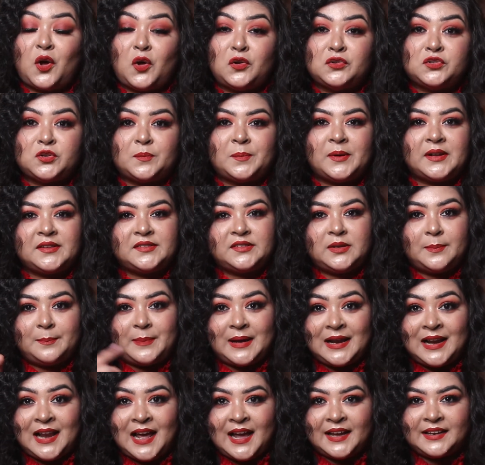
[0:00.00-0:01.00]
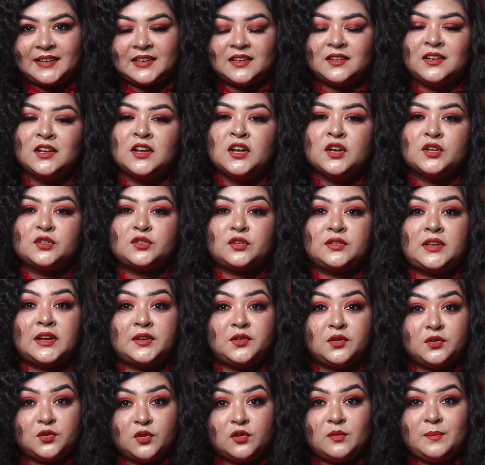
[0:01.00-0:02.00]
also press the bell icon so that
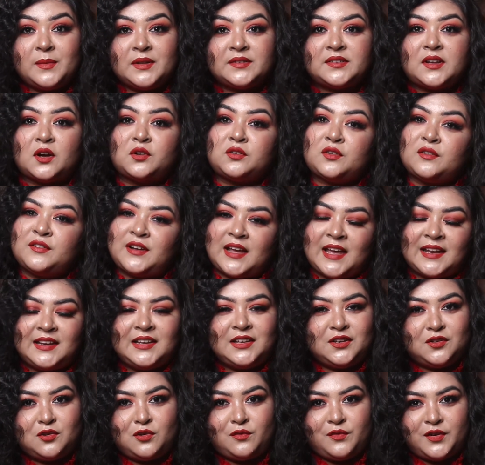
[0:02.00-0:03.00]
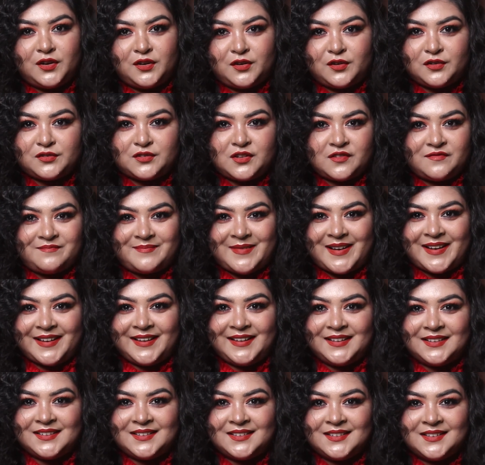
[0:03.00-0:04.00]
you don't miss out on any new videos of
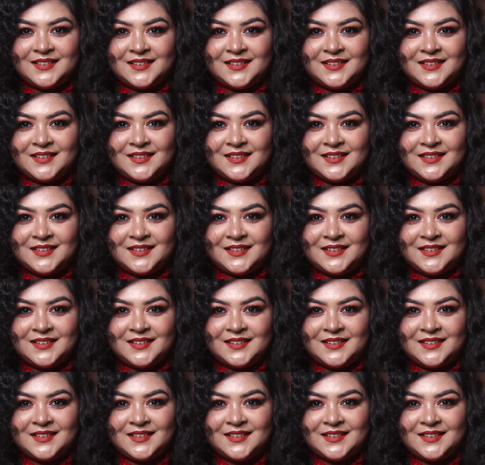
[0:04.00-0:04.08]
mine.